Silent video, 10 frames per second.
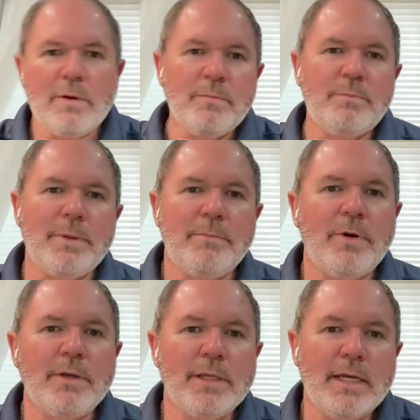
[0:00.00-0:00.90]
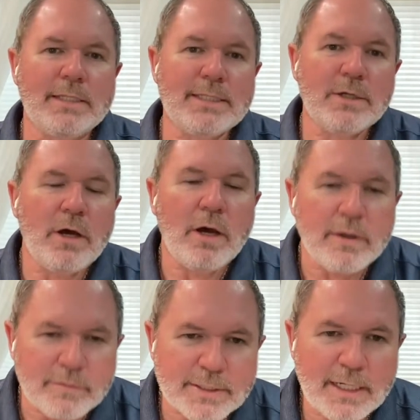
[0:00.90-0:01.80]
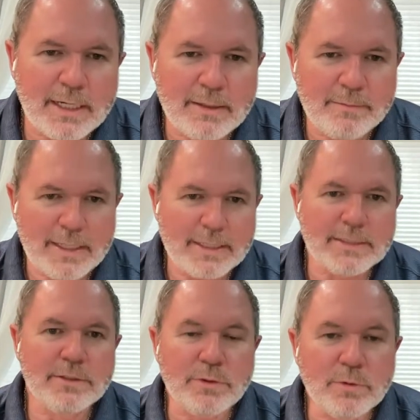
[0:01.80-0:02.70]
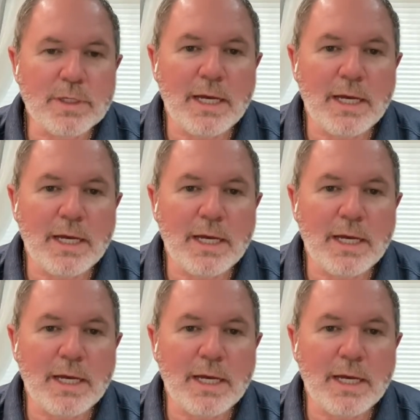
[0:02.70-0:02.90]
we've been putting a ton of time into new